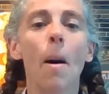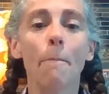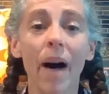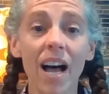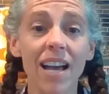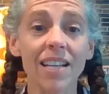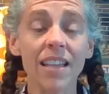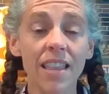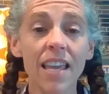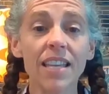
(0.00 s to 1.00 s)
But
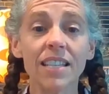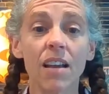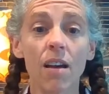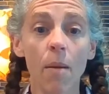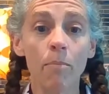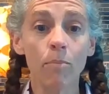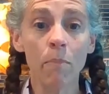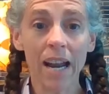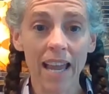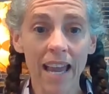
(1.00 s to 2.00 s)
these
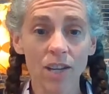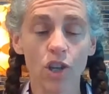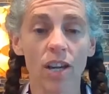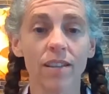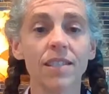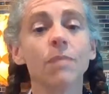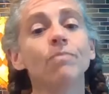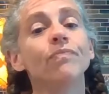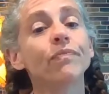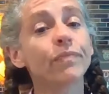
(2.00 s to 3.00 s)
medications
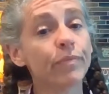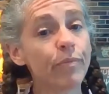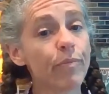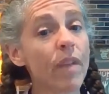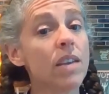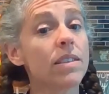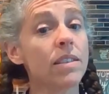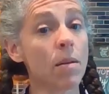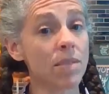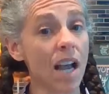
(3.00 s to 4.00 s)

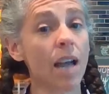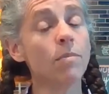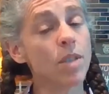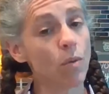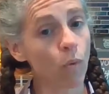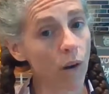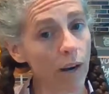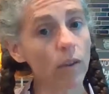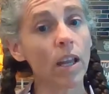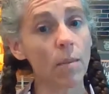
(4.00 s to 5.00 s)
sometimes,
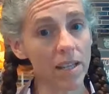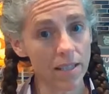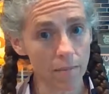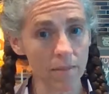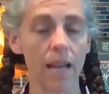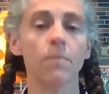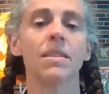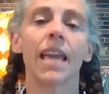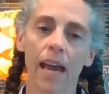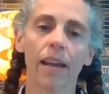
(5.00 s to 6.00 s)
rarely, but
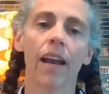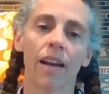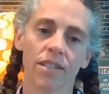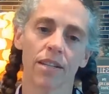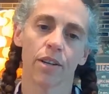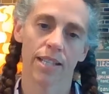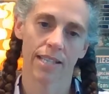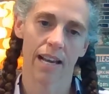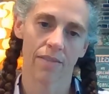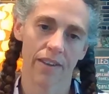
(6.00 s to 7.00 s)
sometimes can have serious
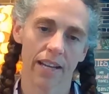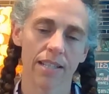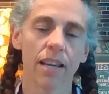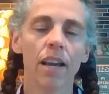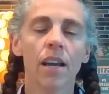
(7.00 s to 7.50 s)
side effects.